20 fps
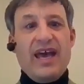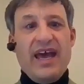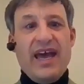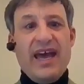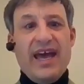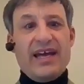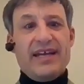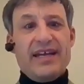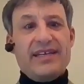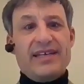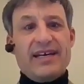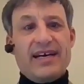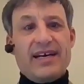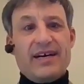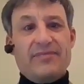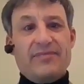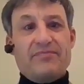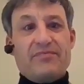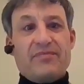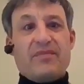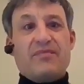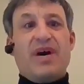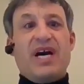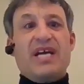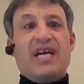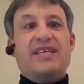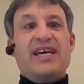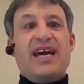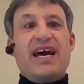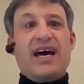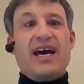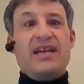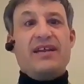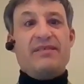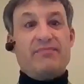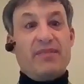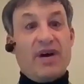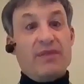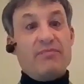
And my dad,